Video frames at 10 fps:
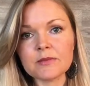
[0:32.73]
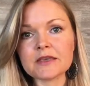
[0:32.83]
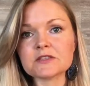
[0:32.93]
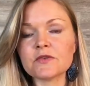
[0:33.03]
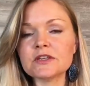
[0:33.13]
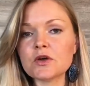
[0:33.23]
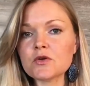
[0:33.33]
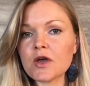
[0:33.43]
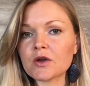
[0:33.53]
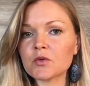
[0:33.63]
Because if we
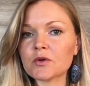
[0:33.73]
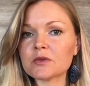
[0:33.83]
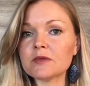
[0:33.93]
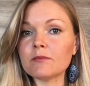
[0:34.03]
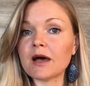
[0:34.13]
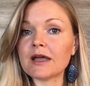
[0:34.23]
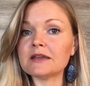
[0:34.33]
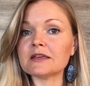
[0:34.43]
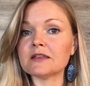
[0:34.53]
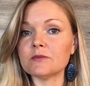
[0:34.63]
don't know how to work with the
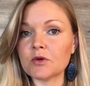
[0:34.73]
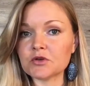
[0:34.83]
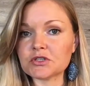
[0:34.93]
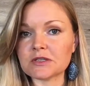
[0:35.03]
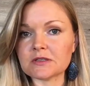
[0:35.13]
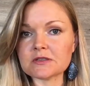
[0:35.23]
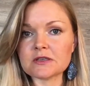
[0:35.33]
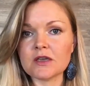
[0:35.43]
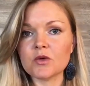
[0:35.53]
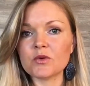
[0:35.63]
mind and
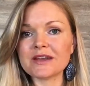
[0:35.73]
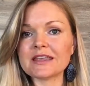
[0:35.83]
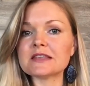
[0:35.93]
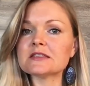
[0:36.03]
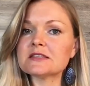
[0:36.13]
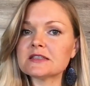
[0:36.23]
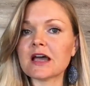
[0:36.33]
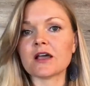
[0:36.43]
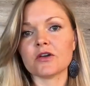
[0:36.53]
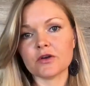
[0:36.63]
emotions, we're going to get
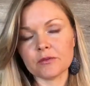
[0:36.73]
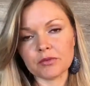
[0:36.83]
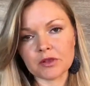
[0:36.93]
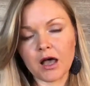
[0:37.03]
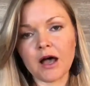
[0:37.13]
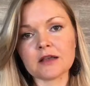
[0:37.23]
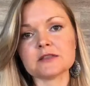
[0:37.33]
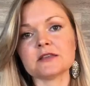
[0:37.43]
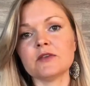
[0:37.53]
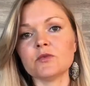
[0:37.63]
stuck or
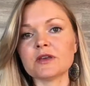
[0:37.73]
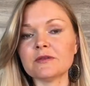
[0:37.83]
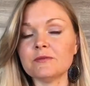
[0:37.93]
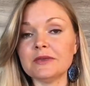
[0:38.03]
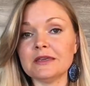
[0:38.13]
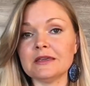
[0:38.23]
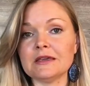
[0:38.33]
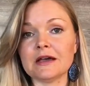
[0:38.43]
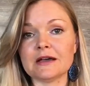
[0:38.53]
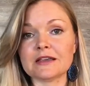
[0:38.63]
blocked, and we're going to
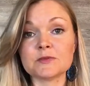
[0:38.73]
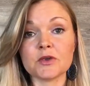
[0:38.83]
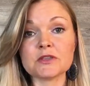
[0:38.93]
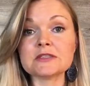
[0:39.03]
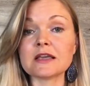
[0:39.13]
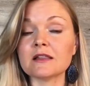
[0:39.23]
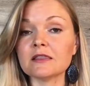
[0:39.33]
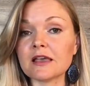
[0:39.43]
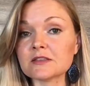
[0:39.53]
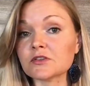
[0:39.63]
be experiencing a
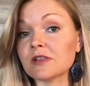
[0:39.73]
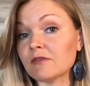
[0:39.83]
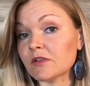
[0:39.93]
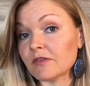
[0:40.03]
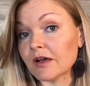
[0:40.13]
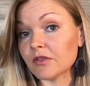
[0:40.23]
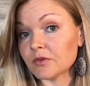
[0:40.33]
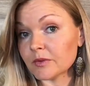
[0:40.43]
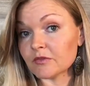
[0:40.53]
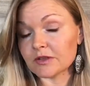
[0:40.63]
lesser level of health
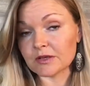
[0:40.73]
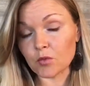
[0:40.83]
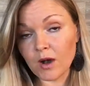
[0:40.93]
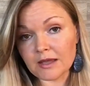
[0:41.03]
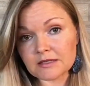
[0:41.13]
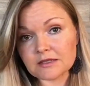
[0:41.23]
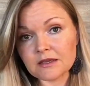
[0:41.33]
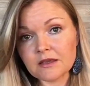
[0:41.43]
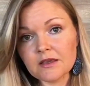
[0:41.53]
than we really want.